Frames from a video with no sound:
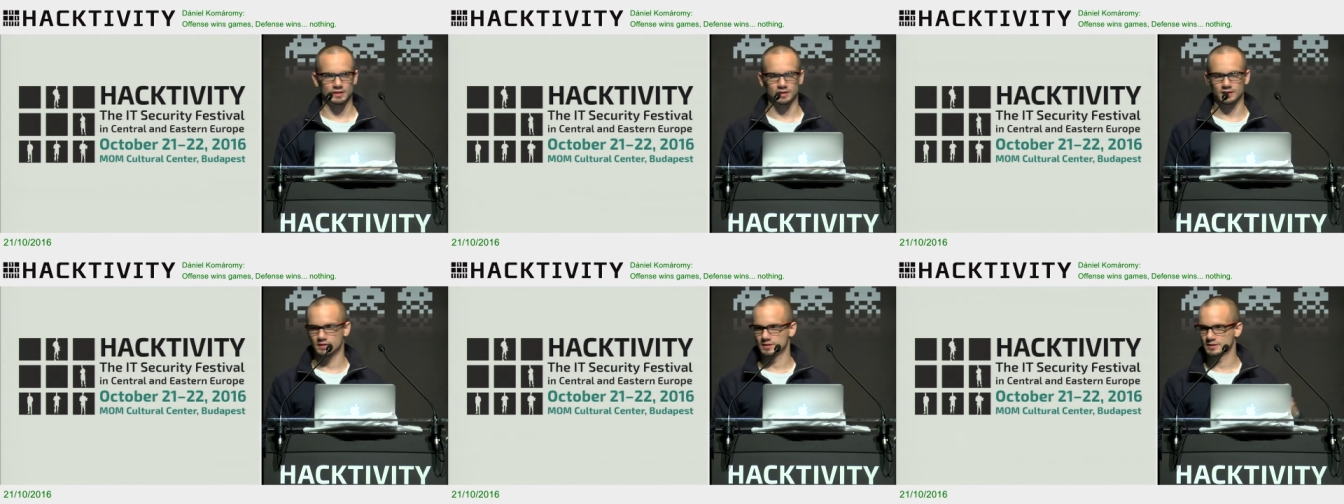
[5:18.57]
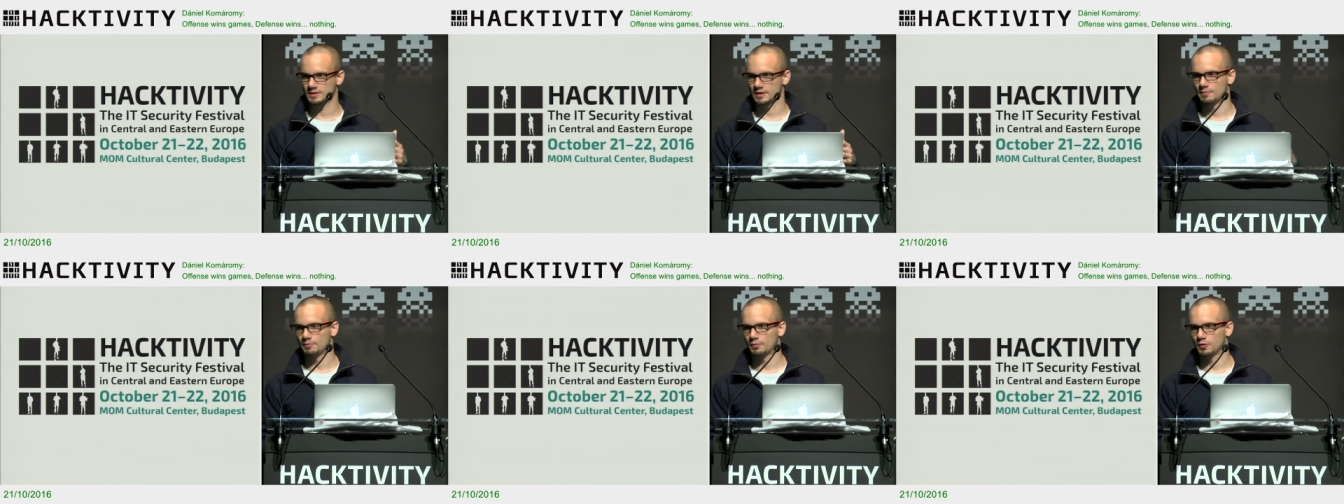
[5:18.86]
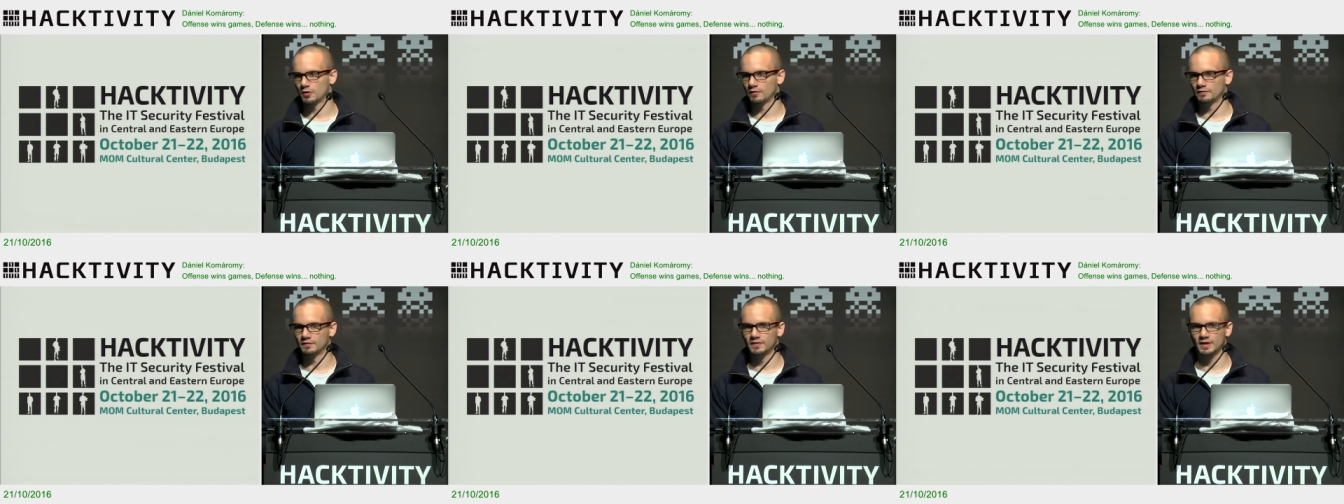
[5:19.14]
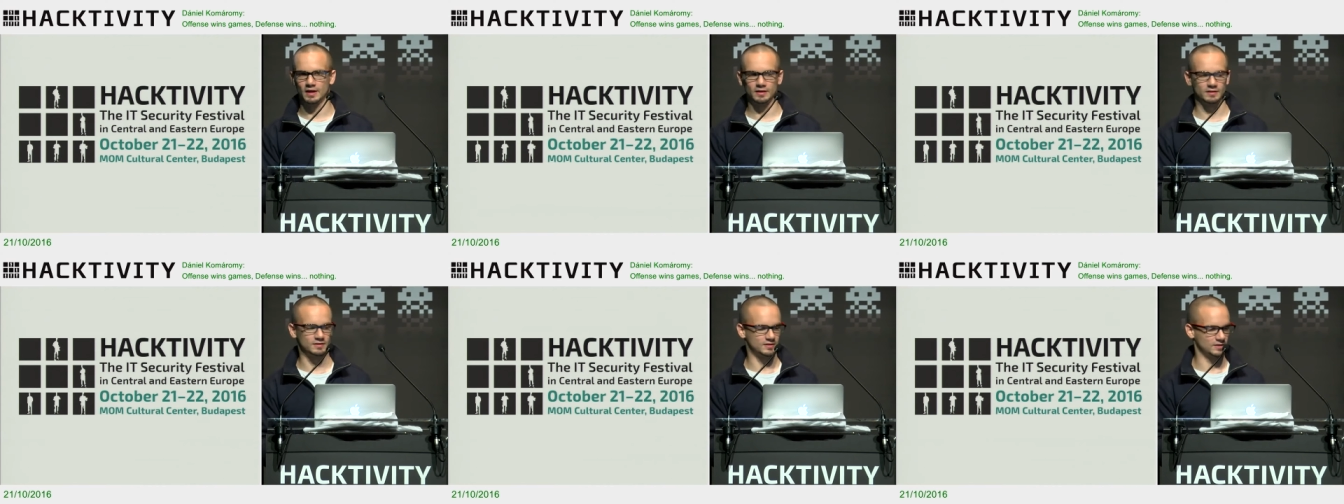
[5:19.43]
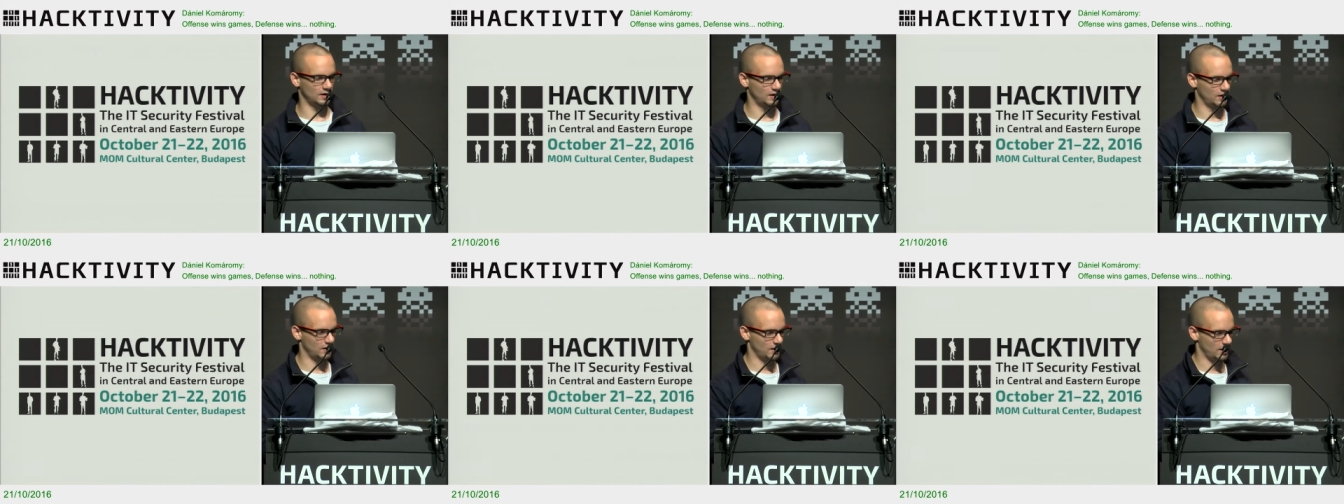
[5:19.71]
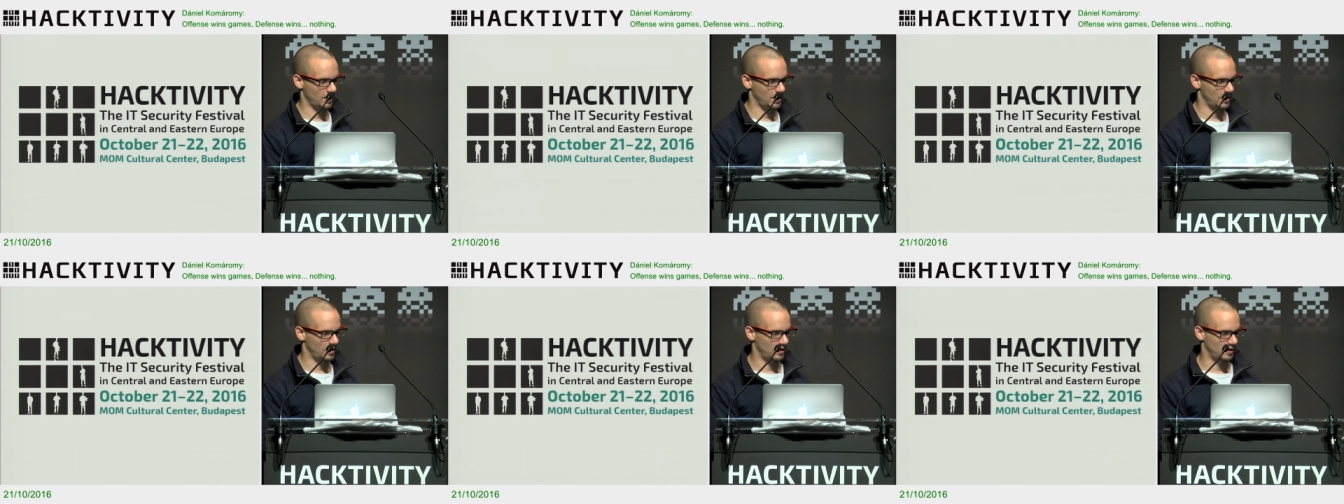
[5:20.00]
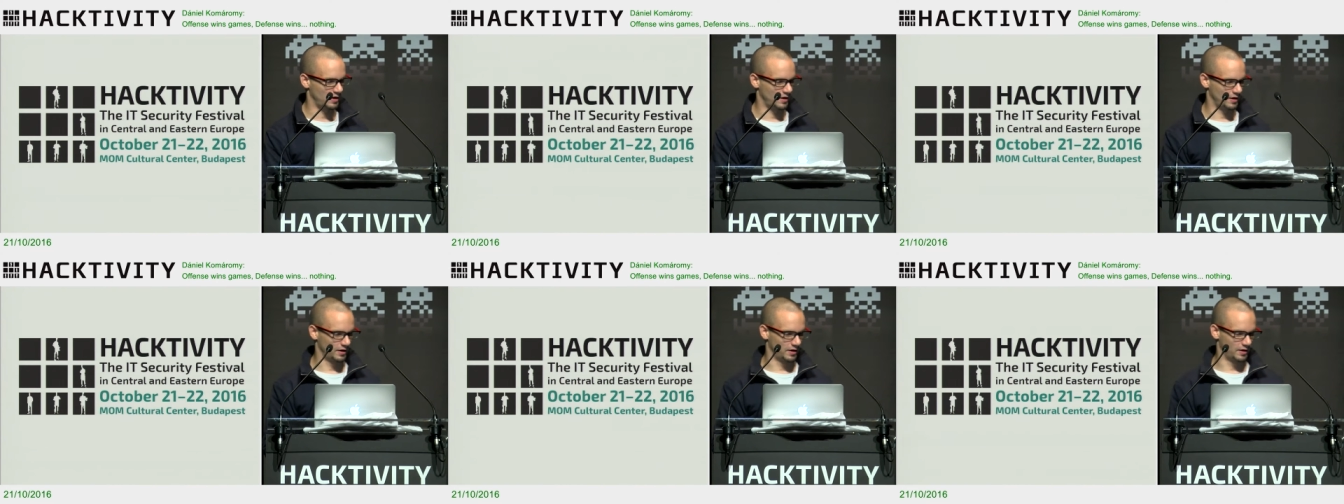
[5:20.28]
An example of that
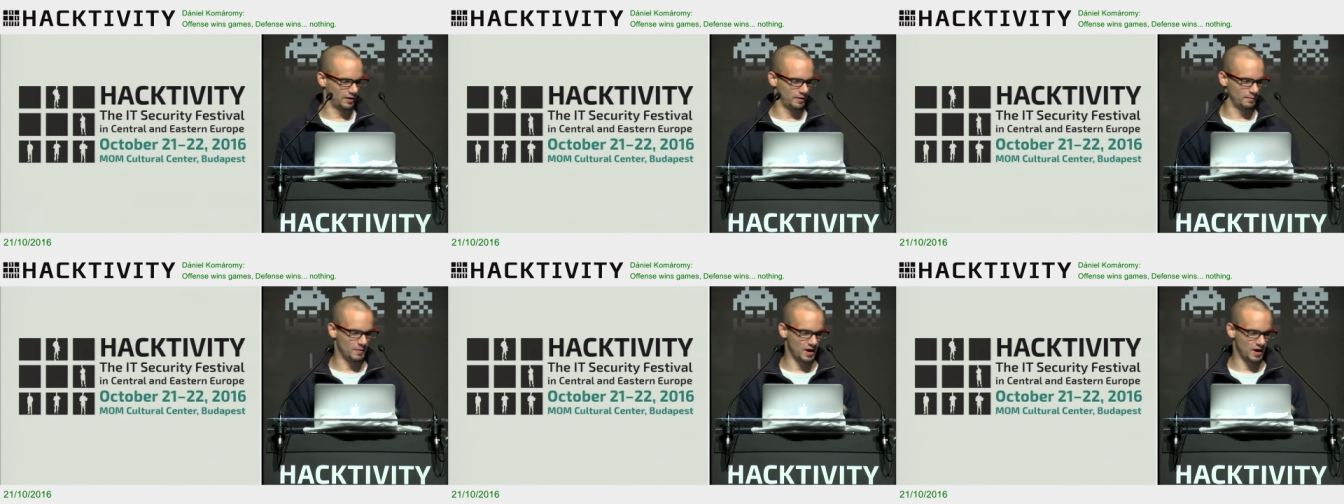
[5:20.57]
are